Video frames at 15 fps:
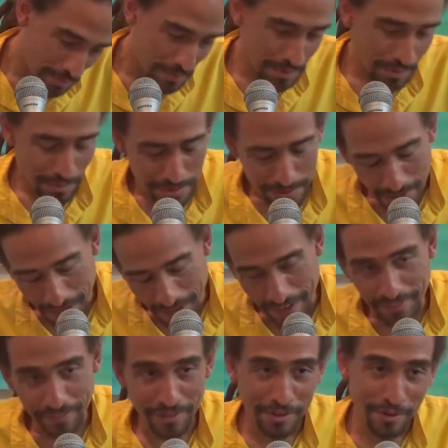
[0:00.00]
so
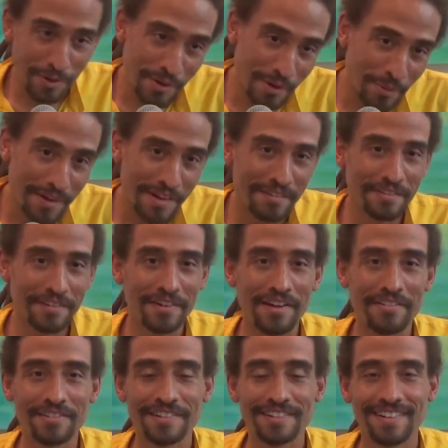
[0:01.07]
sad, they're going away
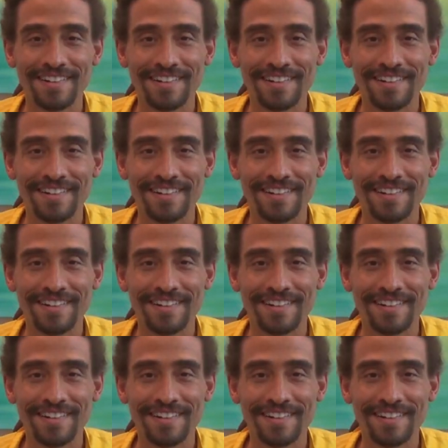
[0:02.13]
forever,